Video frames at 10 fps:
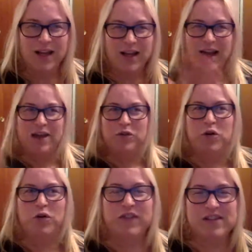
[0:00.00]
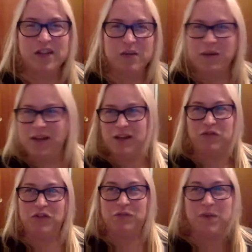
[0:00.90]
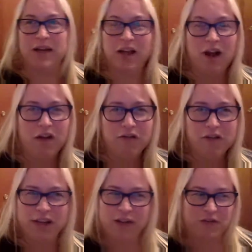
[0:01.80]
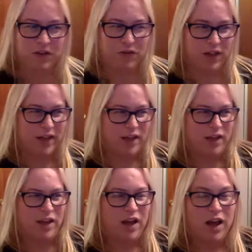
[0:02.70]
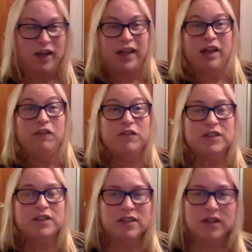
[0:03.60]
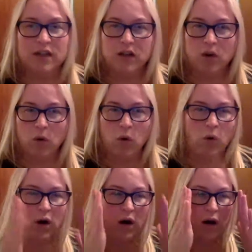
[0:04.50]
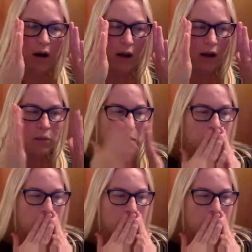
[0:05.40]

I don't know if it's going to be a gift of money off, a gift of like a gift, or a